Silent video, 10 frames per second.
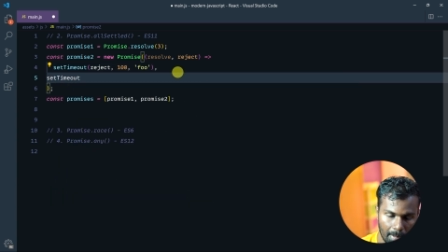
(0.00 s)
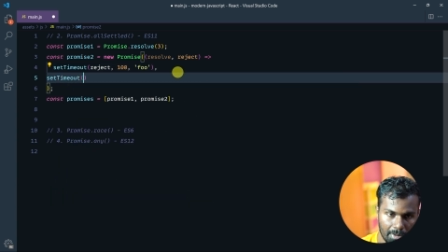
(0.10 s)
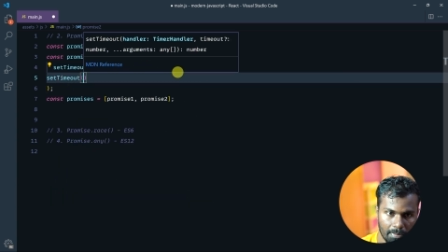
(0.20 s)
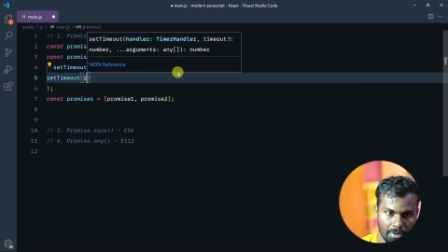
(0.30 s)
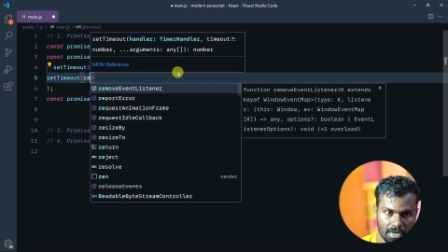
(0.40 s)

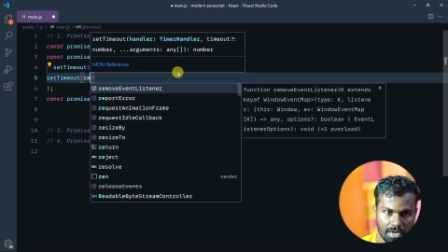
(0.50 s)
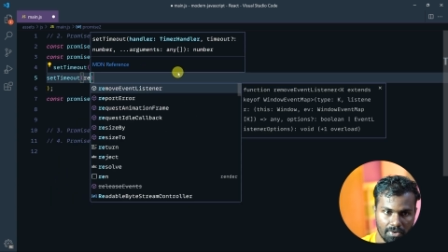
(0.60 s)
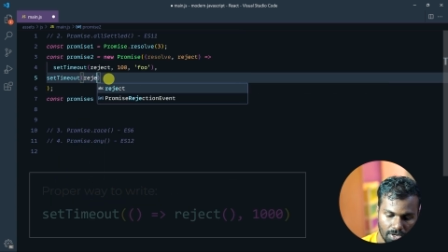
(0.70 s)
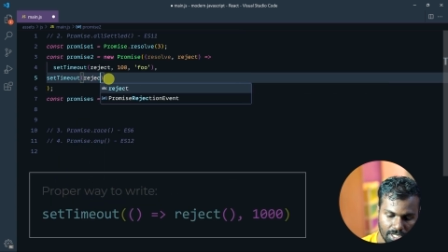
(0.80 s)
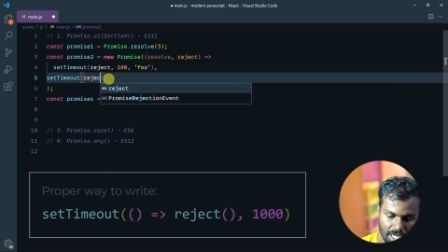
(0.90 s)
So
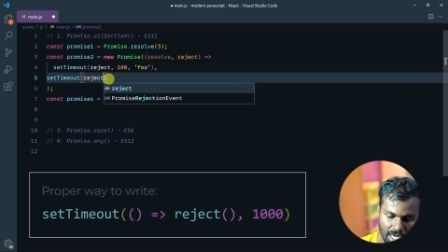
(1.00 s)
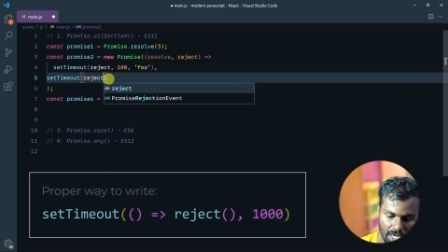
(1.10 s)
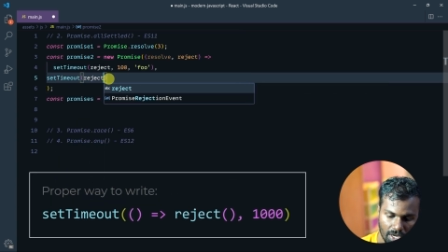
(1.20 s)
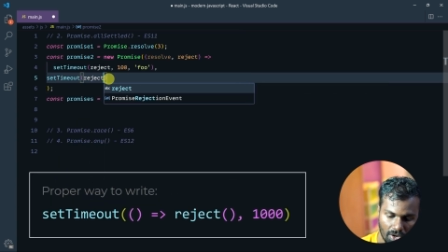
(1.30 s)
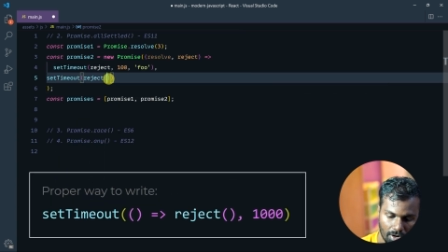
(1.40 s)

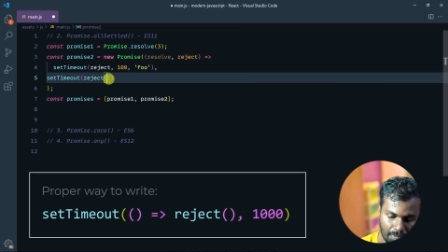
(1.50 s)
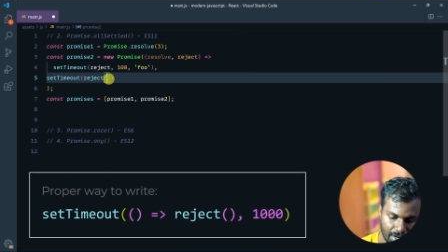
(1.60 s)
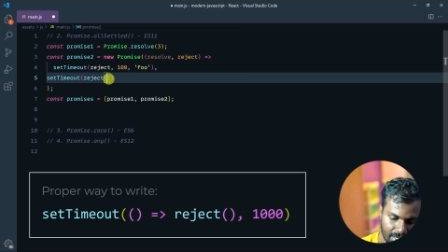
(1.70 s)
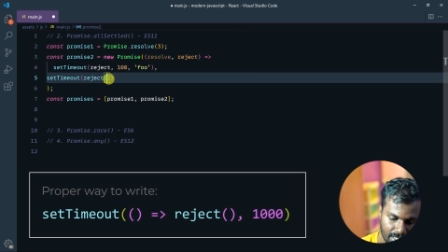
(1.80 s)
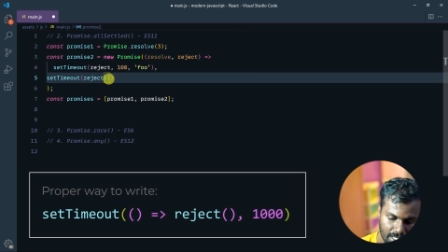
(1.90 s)
reject call
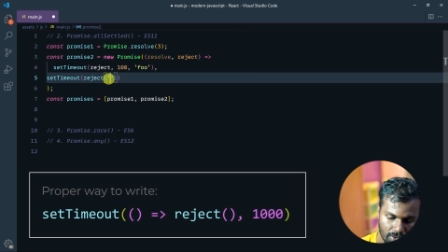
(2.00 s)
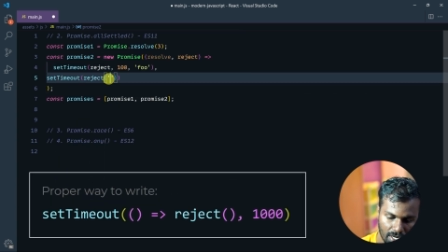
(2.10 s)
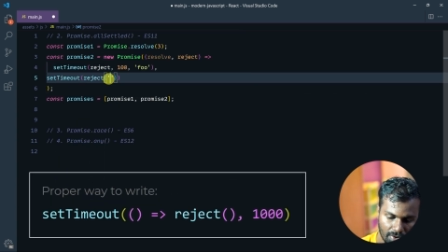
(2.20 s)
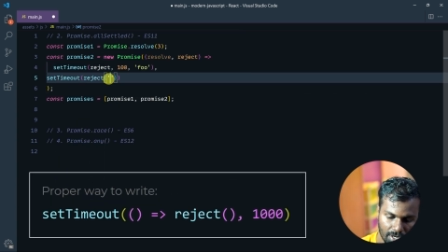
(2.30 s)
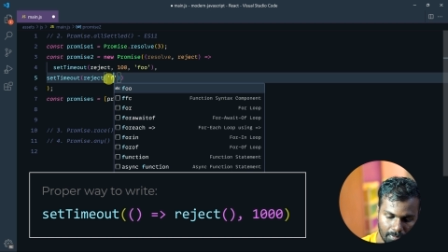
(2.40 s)
you
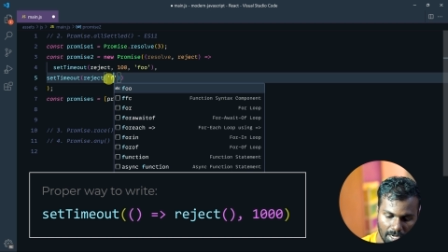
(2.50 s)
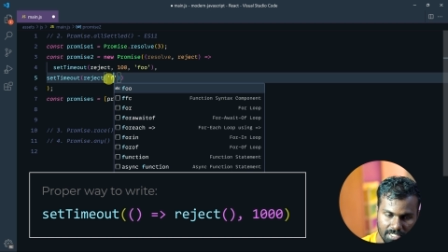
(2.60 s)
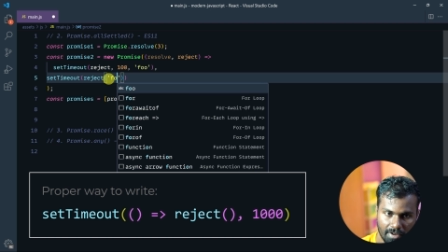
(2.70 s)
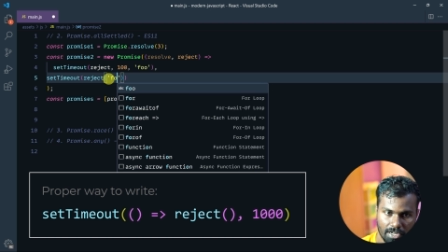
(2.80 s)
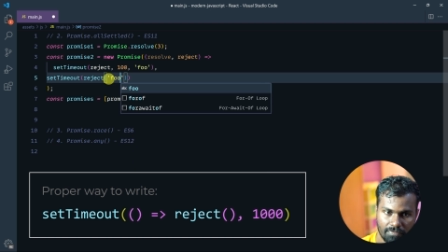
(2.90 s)
can
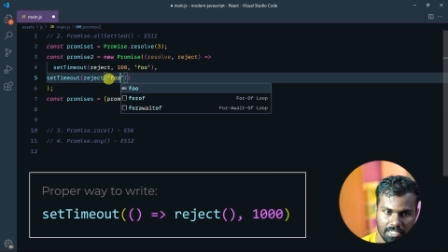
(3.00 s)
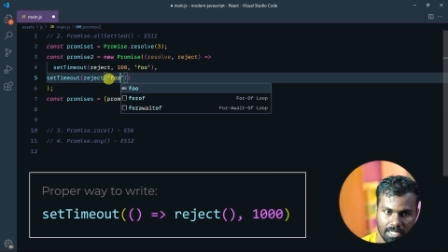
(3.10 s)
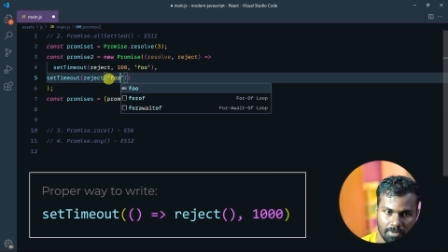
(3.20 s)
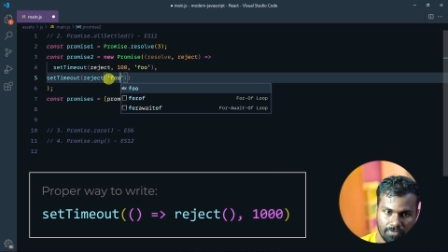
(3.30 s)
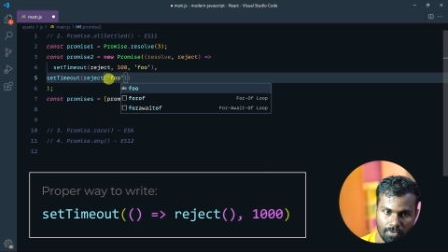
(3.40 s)
pass the value. For
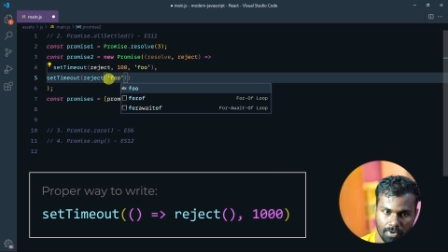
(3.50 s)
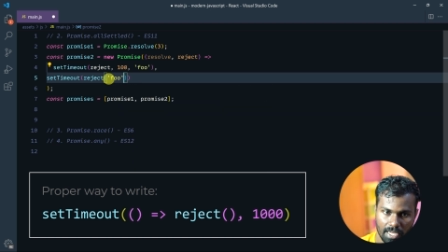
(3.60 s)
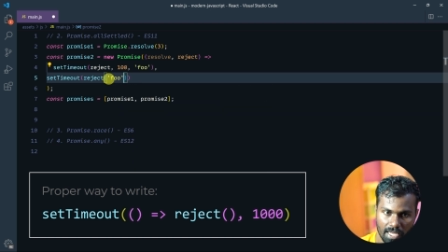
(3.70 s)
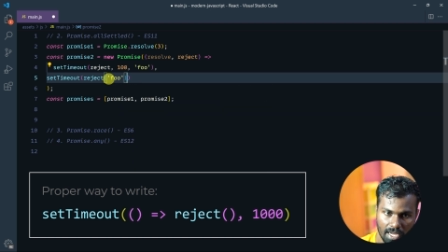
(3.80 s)
example, full.